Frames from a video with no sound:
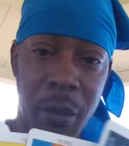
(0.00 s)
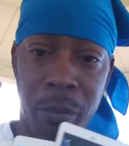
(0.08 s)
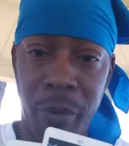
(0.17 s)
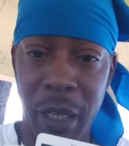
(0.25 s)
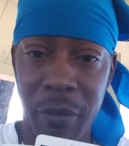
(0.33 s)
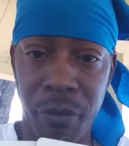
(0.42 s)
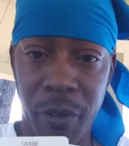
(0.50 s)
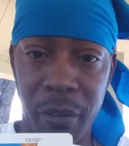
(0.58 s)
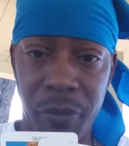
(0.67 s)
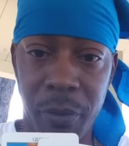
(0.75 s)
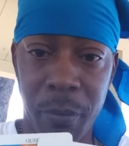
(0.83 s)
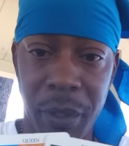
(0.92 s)
to break free
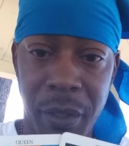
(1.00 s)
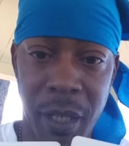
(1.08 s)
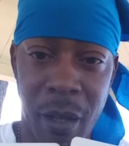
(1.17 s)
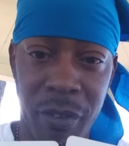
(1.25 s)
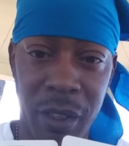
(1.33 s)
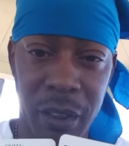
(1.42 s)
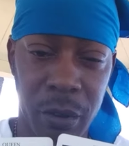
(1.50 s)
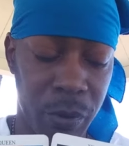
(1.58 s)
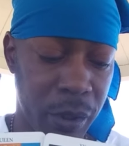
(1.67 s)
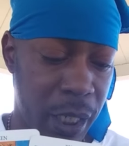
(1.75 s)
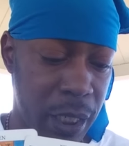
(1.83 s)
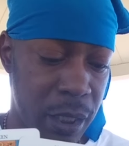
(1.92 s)
from a devilish
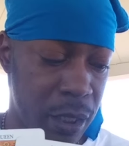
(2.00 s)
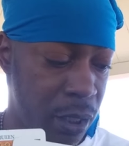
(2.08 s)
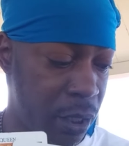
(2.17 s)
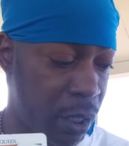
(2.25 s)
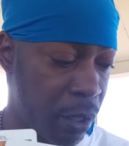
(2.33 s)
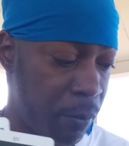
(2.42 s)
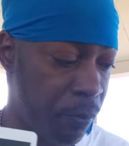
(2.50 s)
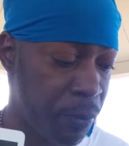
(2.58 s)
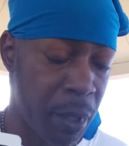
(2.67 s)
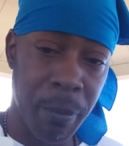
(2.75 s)
relationship